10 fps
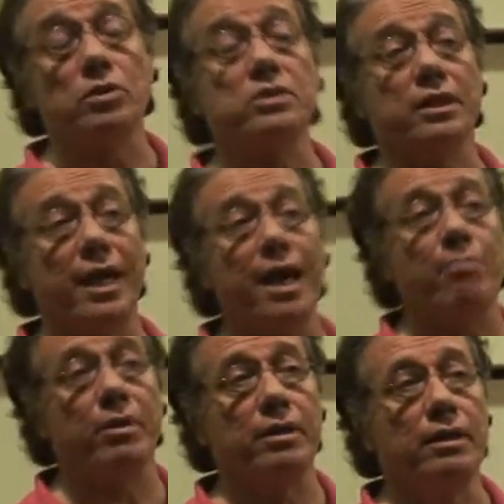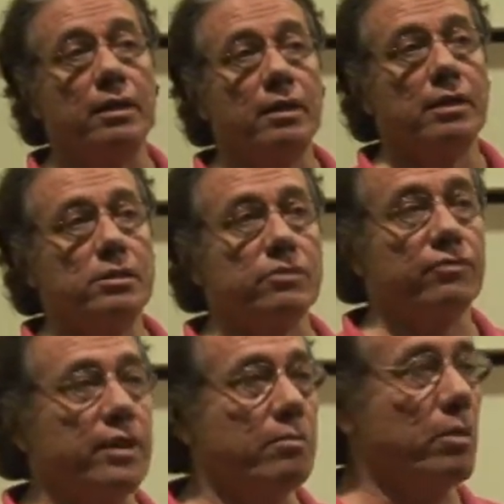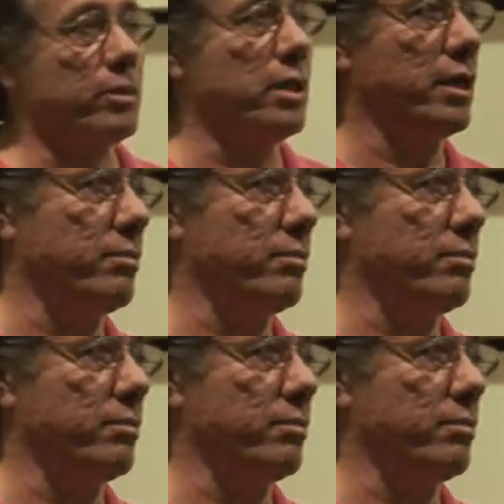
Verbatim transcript: what's going to happen. So from that moment on, I